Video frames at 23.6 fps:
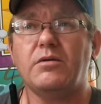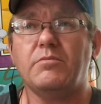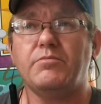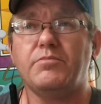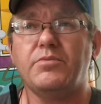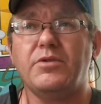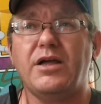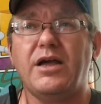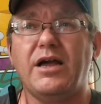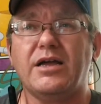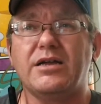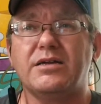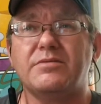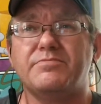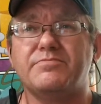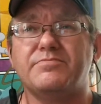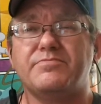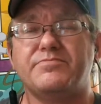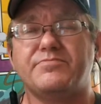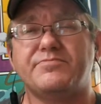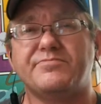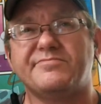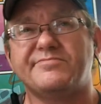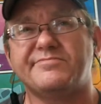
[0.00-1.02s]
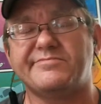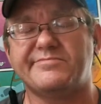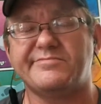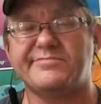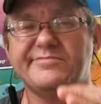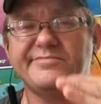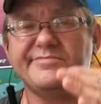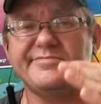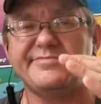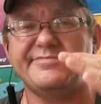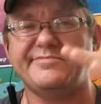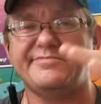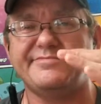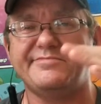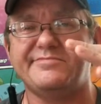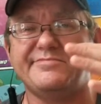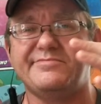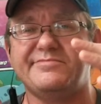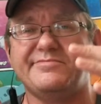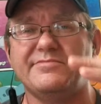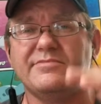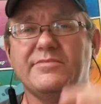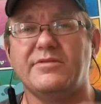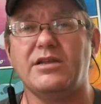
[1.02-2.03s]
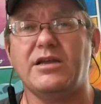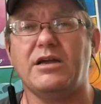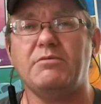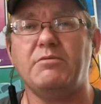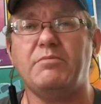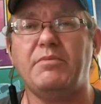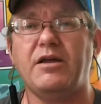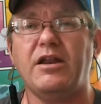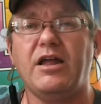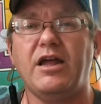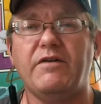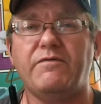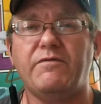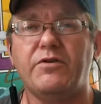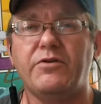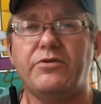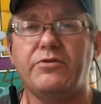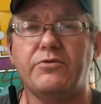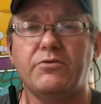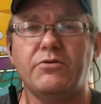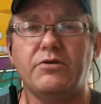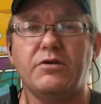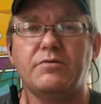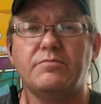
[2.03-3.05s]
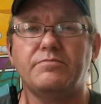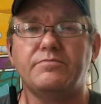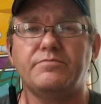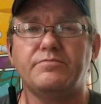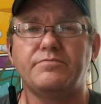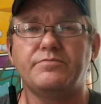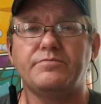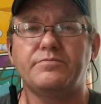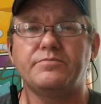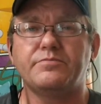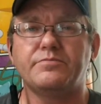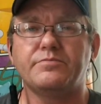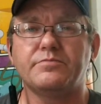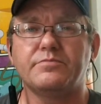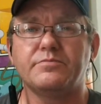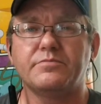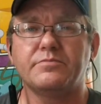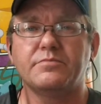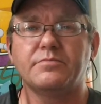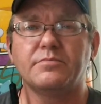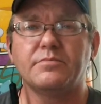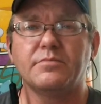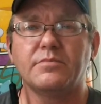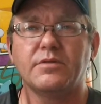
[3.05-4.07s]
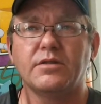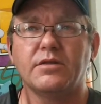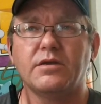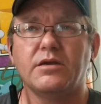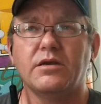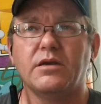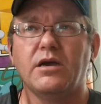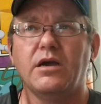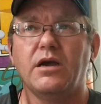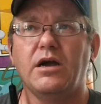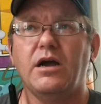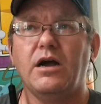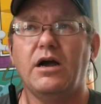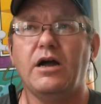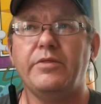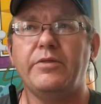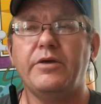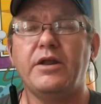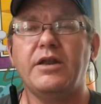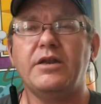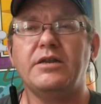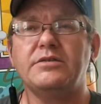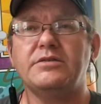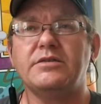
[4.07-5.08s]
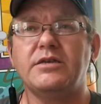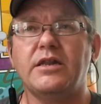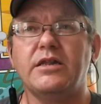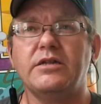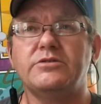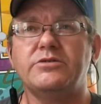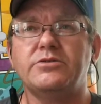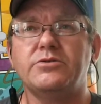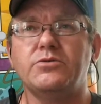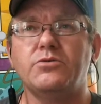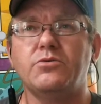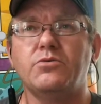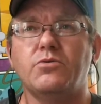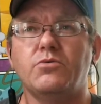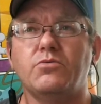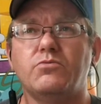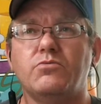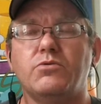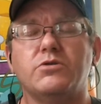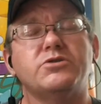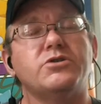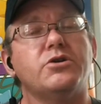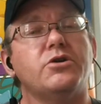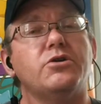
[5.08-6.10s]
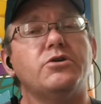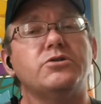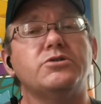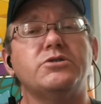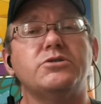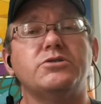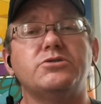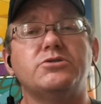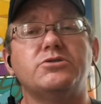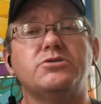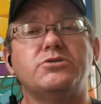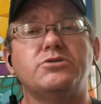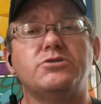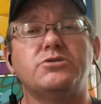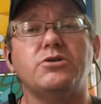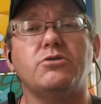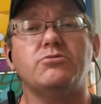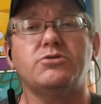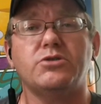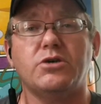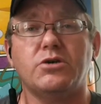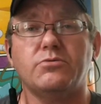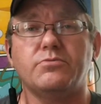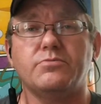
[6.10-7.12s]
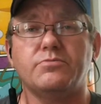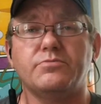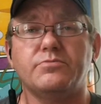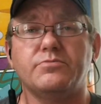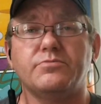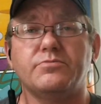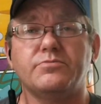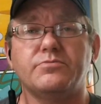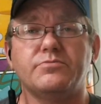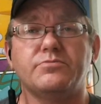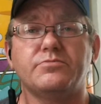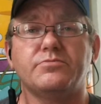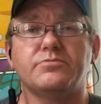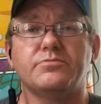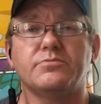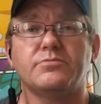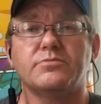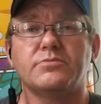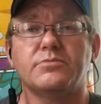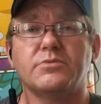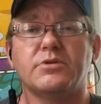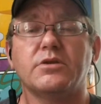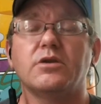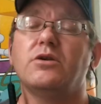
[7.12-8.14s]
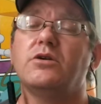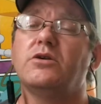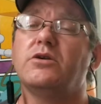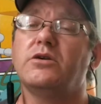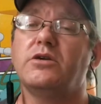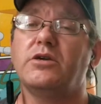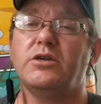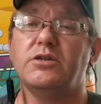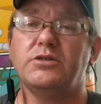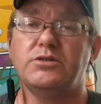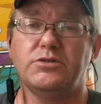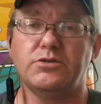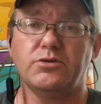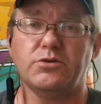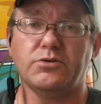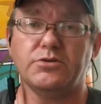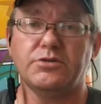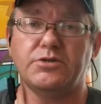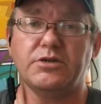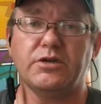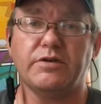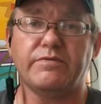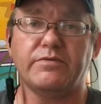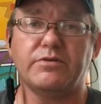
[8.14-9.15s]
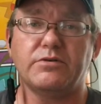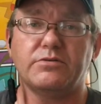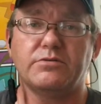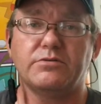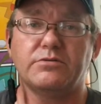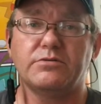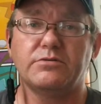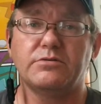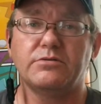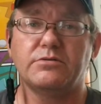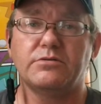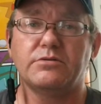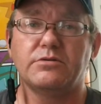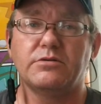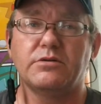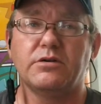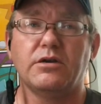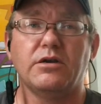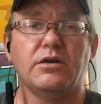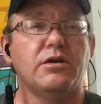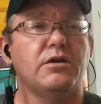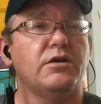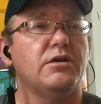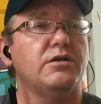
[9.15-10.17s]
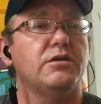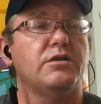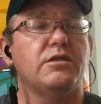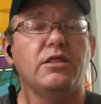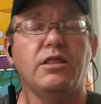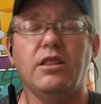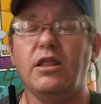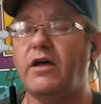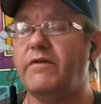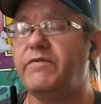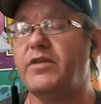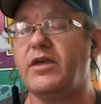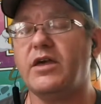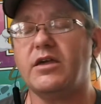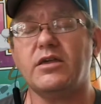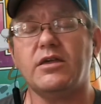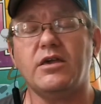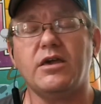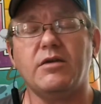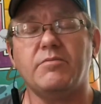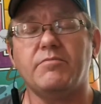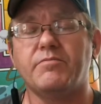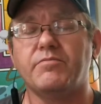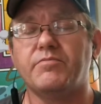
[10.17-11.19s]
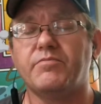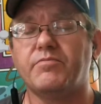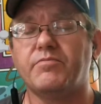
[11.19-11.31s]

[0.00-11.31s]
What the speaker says: Black, I'm about halfway through it. And then I decided to return to Johto in Soul Silver. Love that game.